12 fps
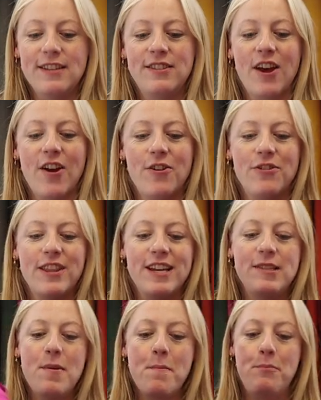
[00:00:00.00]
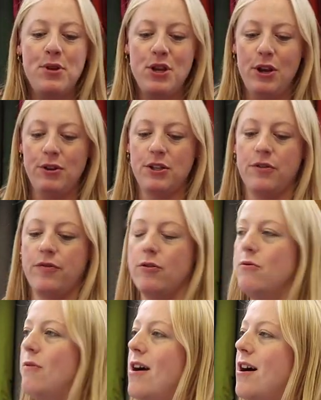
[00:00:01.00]
So this
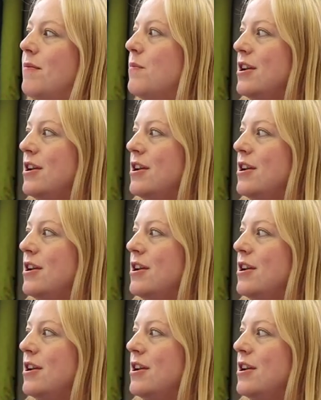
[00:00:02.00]
beautiful one,